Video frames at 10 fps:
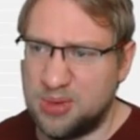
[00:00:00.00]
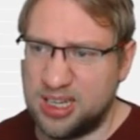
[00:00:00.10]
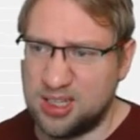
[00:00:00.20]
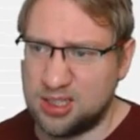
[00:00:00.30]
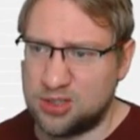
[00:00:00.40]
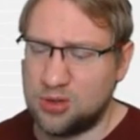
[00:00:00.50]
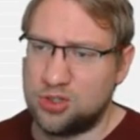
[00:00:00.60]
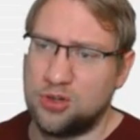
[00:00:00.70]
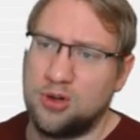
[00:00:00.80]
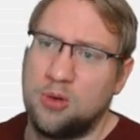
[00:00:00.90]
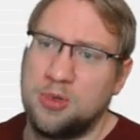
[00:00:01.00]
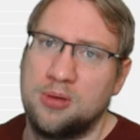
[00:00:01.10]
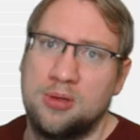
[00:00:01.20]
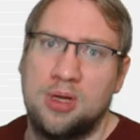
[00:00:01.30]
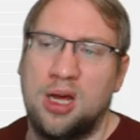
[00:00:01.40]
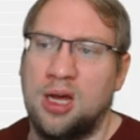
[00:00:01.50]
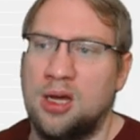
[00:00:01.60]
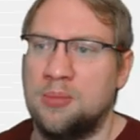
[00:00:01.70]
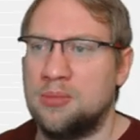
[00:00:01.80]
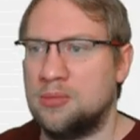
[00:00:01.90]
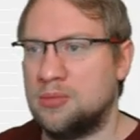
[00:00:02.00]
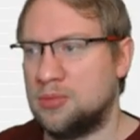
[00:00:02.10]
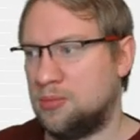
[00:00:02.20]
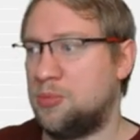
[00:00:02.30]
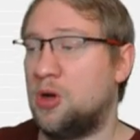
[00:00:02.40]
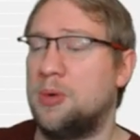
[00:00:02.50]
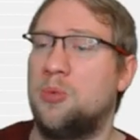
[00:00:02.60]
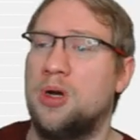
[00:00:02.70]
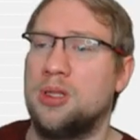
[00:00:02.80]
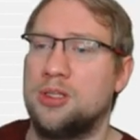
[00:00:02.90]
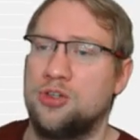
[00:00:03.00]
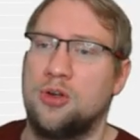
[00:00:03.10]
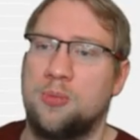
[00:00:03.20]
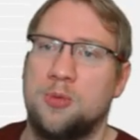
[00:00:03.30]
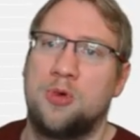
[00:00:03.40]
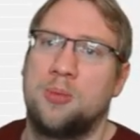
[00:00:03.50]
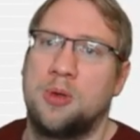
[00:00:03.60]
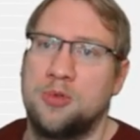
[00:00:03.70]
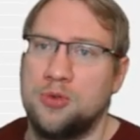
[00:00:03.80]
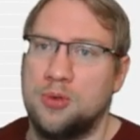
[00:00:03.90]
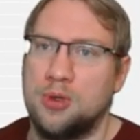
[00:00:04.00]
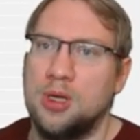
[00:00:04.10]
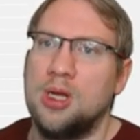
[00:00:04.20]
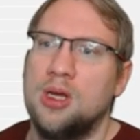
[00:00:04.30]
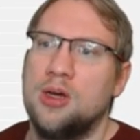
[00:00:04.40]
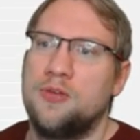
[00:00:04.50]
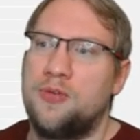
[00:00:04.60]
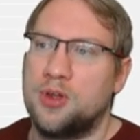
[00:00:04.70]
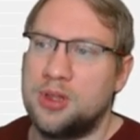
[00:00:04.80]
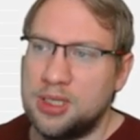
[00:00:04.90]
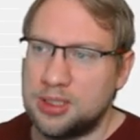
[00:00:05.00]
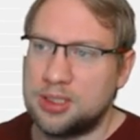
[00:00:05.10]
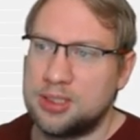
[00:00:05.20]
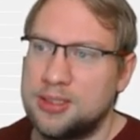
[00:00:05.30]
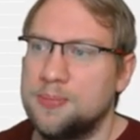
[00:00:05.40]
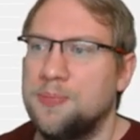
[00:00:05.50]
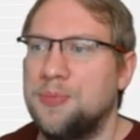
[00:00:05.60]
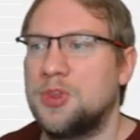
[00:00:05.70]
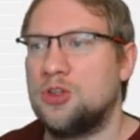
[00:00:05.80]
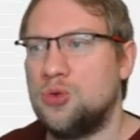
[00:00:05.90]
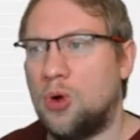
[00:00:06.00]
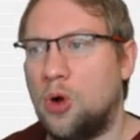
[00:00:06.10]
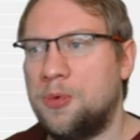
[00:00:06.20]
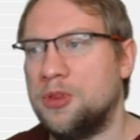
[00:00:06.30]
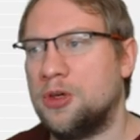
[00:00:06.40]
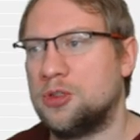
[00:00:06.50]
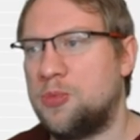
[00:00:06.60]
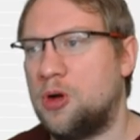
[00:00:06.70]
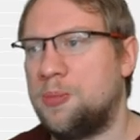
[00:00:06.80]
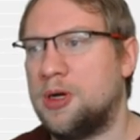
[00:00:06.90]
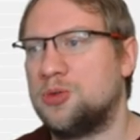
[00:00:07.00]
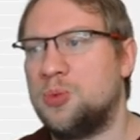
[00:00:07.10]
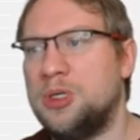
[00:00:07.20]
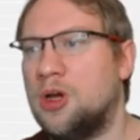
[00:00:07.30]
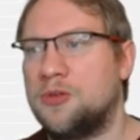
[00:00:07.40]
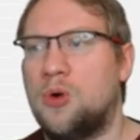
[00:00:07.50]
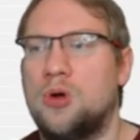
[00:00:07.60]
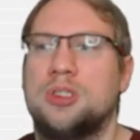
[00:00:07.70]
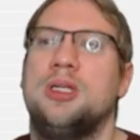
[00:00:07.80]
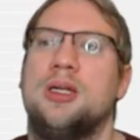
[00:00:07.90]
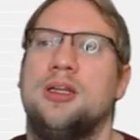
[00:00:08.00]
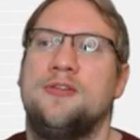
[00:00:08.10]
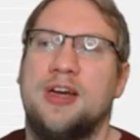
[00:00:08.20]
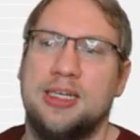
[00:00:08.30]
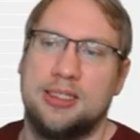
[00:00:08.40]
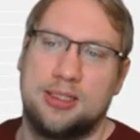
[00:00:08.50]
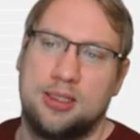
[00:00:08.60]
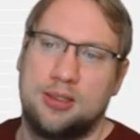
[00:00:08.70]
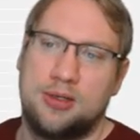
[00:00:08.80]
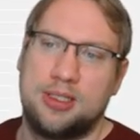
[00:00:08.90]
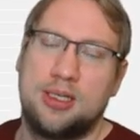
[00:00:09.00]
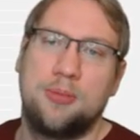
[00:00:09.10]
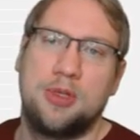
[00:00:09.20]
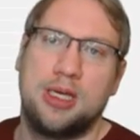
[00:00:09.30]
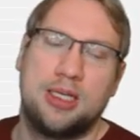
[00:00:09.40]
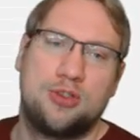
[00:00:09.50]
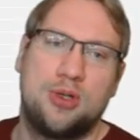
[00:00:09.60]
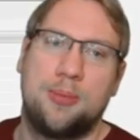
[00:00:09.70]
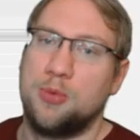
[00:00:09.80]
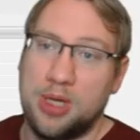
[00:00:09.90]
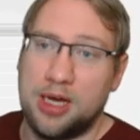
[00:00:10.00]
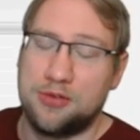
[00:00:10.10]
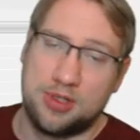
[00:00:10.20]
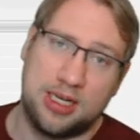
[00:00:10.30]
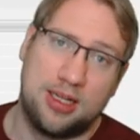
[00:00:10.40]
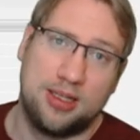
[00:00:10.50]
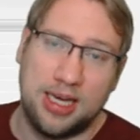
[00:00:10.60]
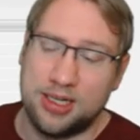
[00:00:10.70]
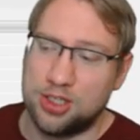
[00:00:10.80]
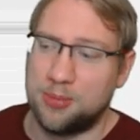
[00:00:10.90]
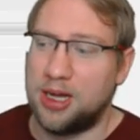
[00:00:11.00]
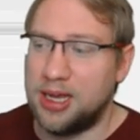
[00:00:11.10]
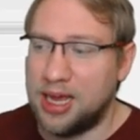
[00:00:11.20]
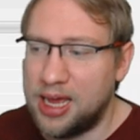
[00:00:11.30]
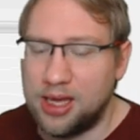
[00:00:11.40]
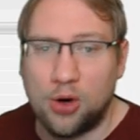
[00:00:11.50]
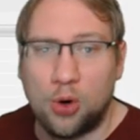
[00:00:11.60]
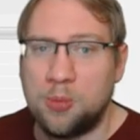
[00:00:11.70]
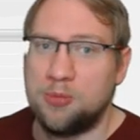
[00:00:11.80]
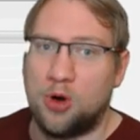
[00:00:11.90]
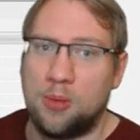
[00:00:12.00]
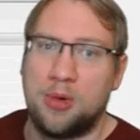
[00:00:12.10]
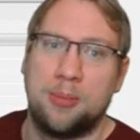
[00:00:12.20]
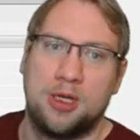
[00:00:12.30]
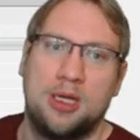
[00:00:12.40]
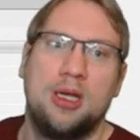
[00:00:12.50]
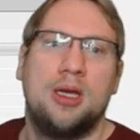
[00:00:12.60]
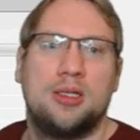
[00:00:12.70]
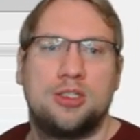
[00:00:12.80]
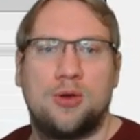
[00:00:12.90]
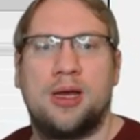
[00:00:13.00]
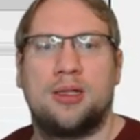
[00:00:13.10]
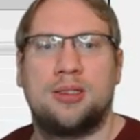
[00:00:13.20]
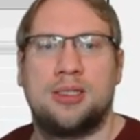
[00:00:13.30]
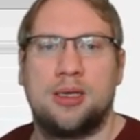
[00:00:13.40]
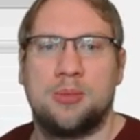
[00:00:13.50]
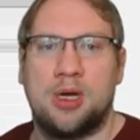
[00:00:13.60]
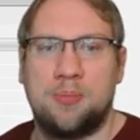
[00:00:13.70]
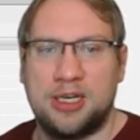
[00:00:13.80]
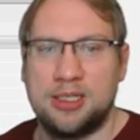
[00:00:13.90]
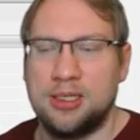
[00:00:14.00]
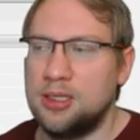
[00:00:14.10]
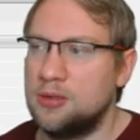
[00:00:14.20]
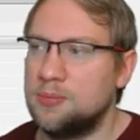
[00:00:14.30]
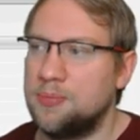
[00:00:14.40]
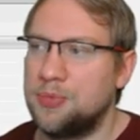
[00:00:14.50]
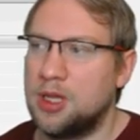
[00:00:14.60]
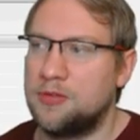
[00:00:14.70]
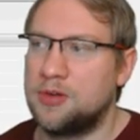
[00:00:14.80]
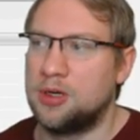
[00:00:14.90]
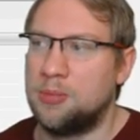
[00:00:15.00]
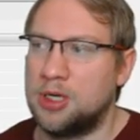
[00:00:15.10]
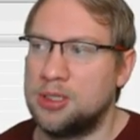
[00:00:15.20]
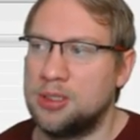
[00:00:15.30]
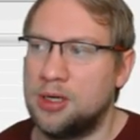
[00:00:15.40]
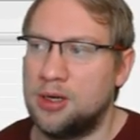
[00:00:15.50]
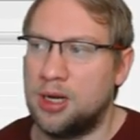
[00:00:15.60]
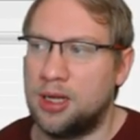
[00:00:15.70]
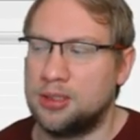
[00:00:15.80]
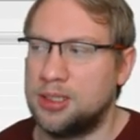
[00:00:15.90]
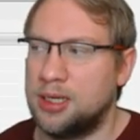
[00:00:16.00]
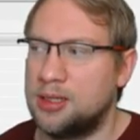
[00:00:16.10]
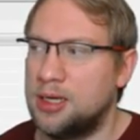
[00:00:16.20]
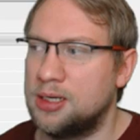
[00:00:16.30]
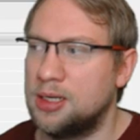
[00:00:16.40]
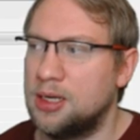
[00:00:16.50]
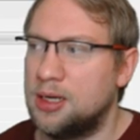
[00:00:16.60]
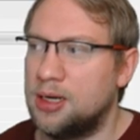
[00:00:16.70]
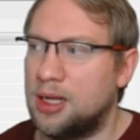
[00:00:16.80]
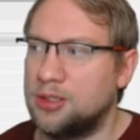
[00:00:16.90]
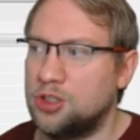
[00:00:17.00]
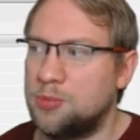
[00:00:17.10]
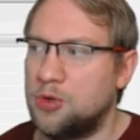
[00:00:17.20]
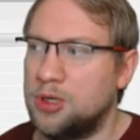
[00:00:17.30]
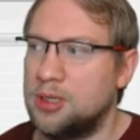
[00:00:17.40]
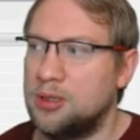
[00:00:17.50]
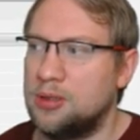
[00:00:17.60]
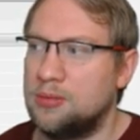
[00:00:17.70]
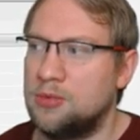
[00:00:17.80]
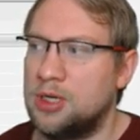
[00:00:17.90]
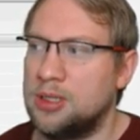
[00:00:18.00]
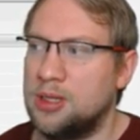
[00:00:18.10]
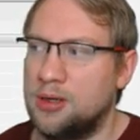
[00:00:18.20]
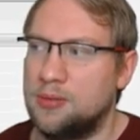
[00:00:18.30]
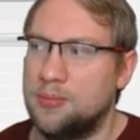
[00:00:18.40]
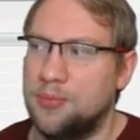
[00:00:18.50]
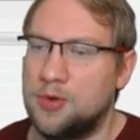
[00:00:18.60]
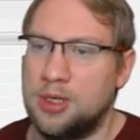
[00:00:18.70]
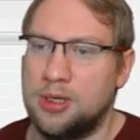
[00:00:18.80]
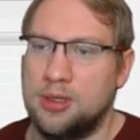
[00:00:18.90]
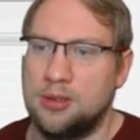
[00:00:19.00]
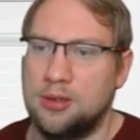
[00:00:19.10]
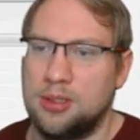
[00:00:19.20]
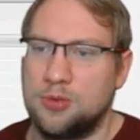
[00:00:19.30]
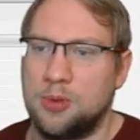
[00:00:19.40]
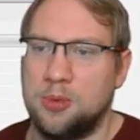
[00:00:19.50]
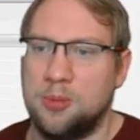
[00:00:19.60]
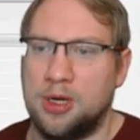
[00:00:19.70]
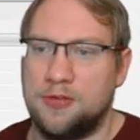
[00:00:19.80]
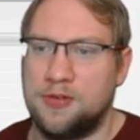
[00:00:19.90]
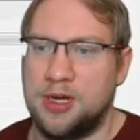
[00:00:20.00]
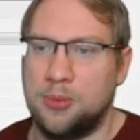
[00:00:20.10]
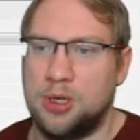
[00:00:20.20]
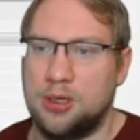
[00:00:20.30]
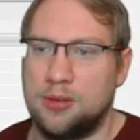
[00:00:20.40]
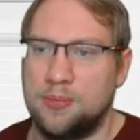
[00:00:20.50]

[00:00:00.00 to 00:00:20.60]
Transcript: Like this should open pop-up one, this should open pop-up two. For this to open those pop-ups, we of course need an event, right? Something has to happen. We have to tell the HMI, hey, open pop-up. So I'll take my button here. I've got a button there. I'll take that and I'll just put it right there, right? This will be my fan one.